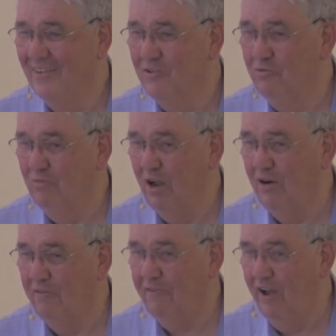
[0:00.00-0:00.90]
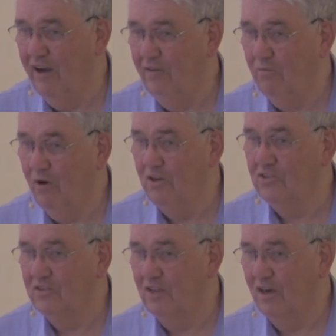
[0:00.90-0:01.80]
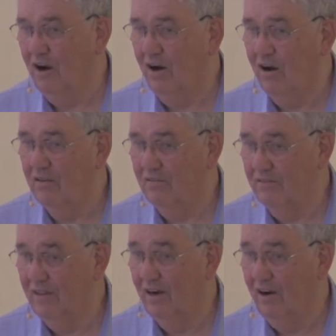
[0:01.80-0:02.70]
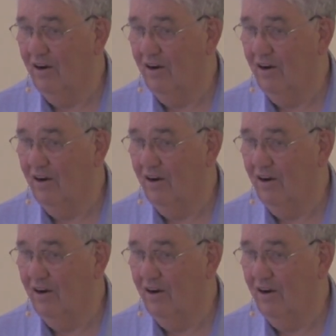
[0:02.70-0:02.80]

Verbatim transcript: You want to find words that